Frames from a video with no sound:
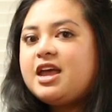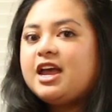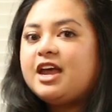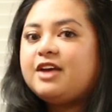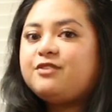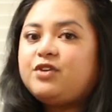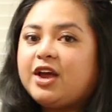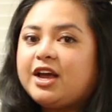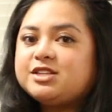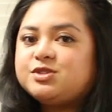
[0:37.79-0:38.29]

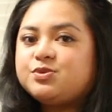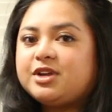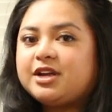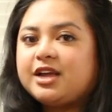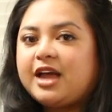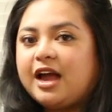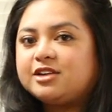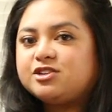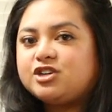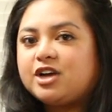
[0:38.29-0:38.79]
If you guys want to
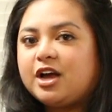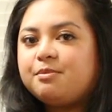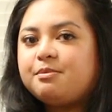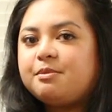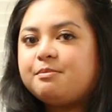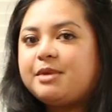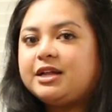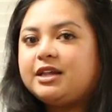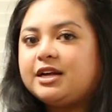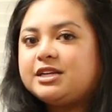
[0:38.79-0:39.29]
catch up,
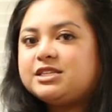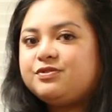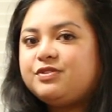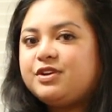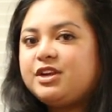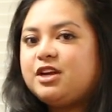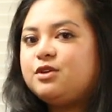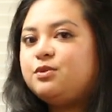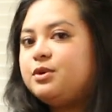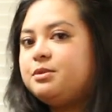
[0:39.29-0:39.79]
my last
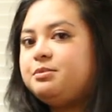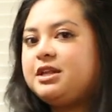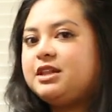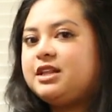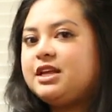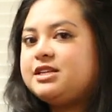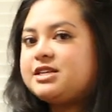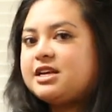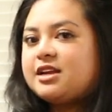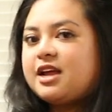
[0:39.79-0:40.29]
video will be
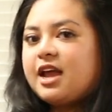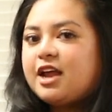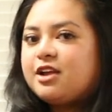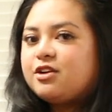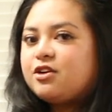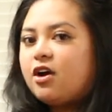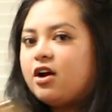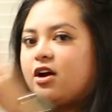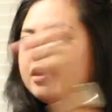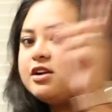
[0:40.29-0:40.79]
linked in the
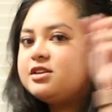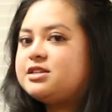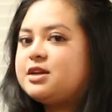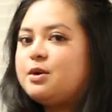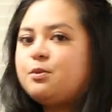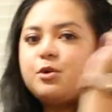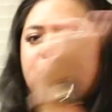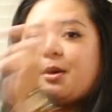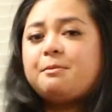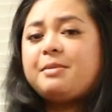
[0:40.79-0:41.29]
end card
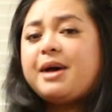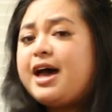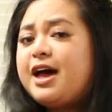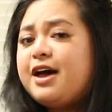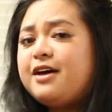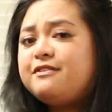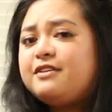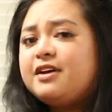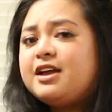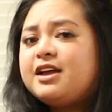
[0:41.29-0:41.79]
somewhere
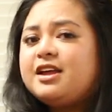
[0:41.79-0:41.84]
above,